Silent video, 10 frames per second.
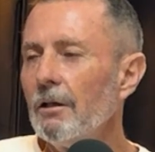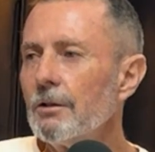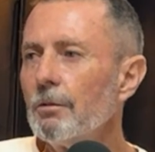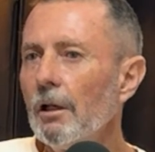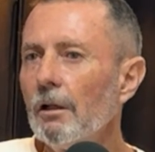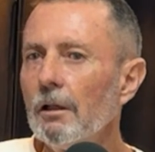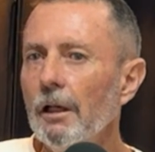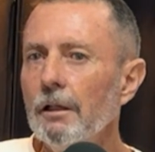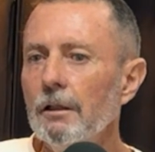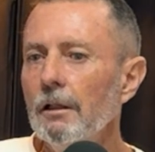as
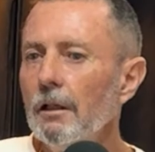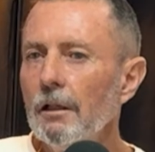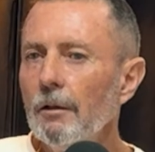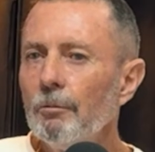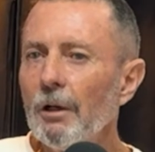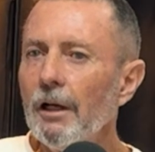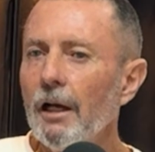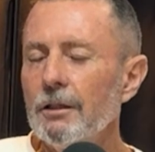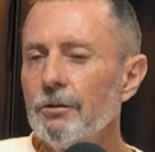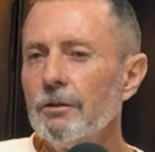well, but
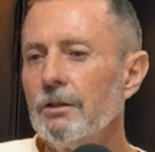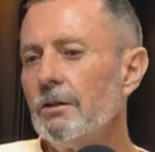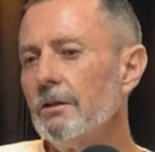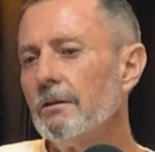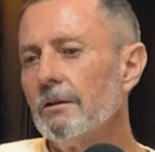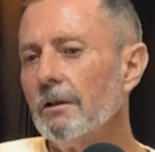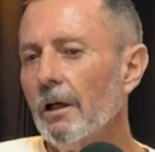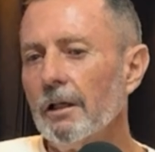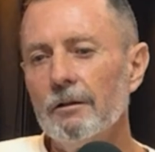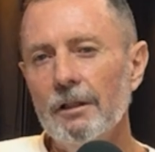H was
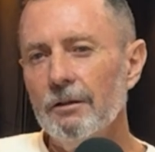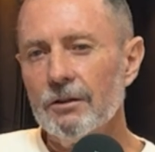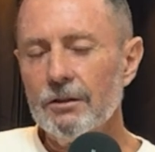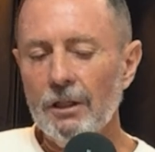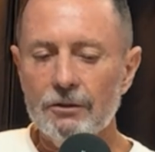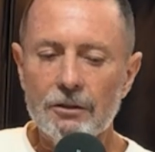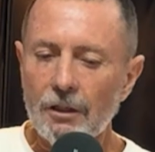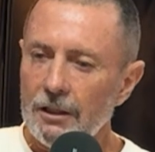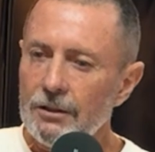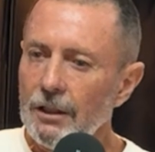like, he was such a
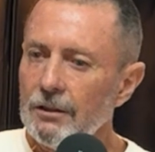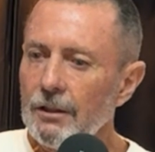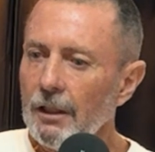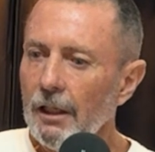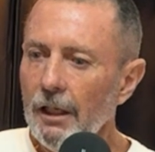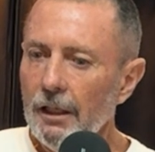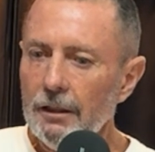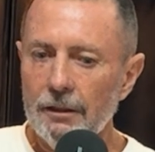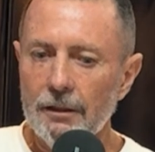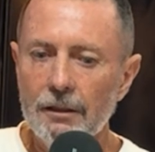great
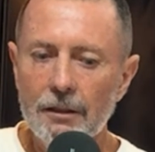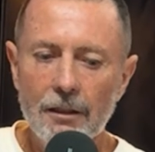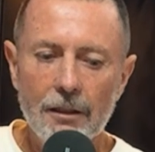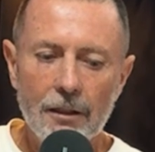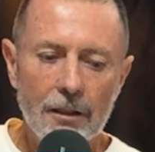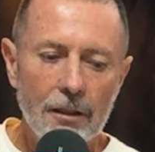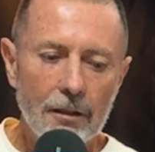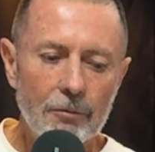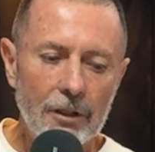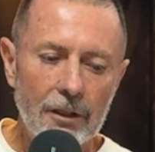sensei,
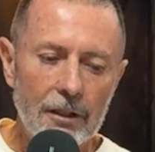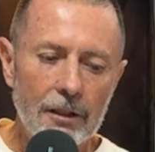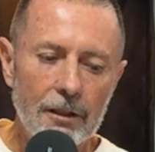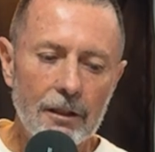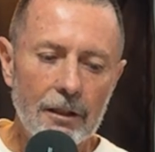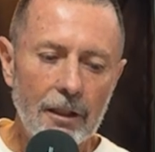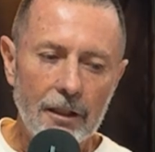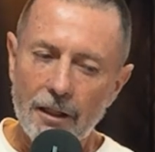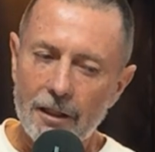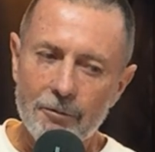but yeah,
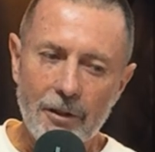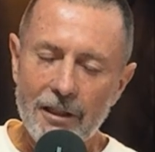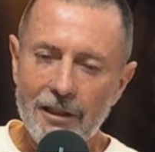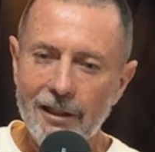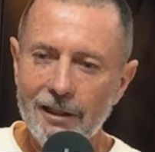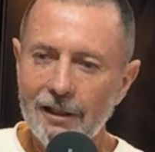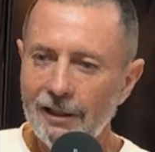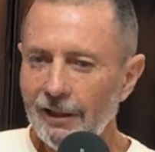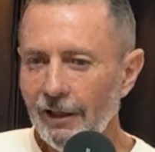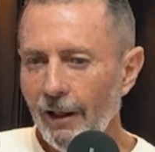AB
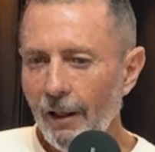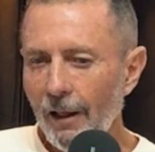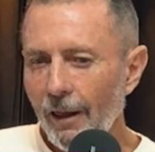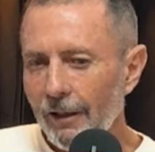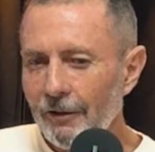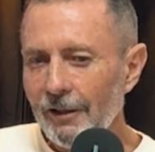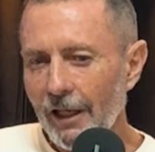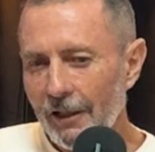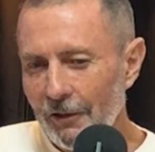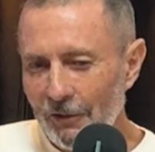kind of
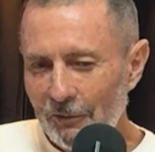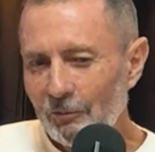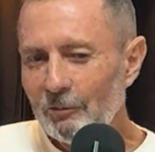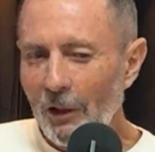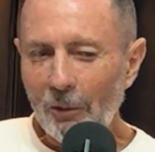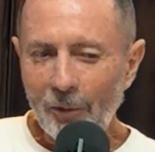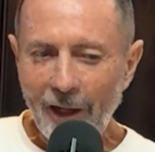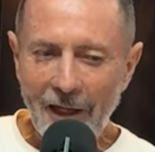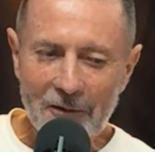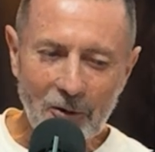had upper
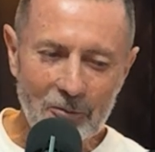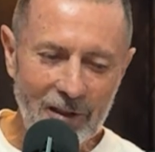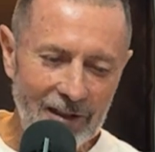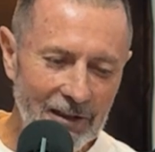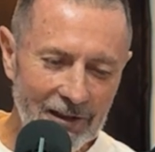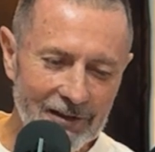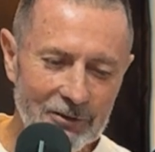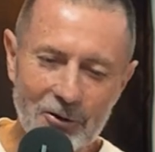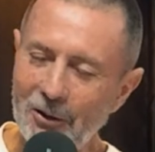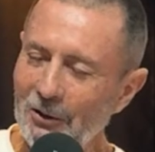hand on me
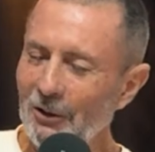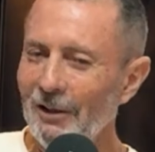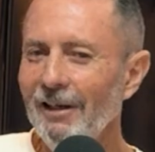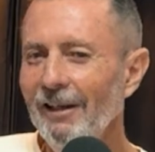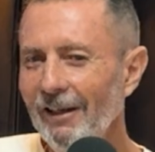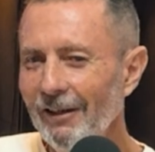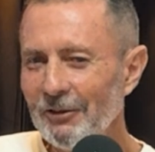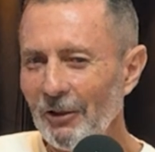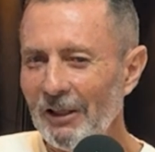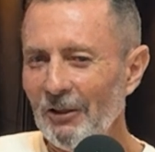until
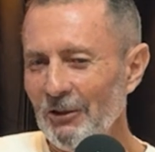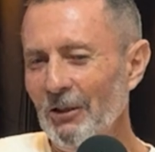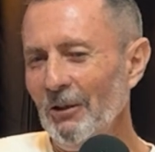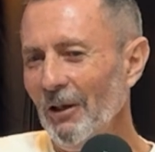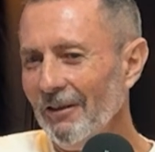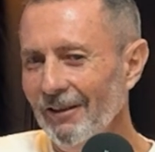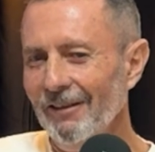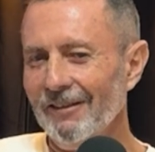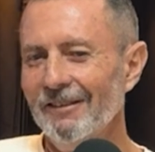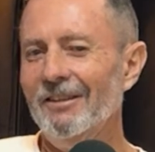he got too old, and
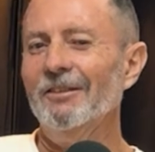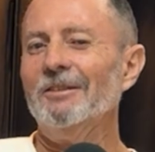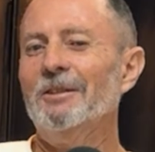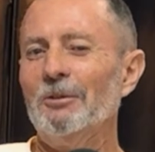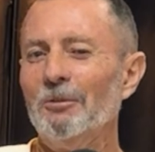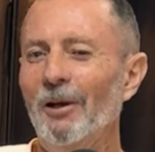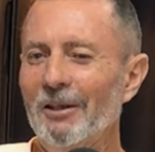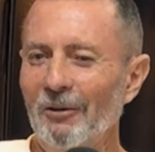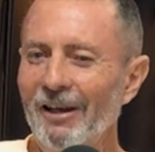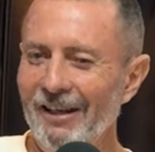I could just swing
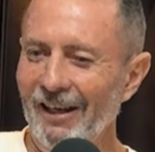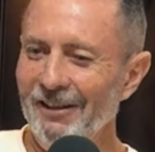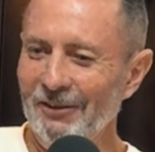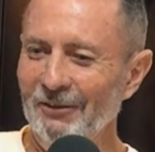my hand.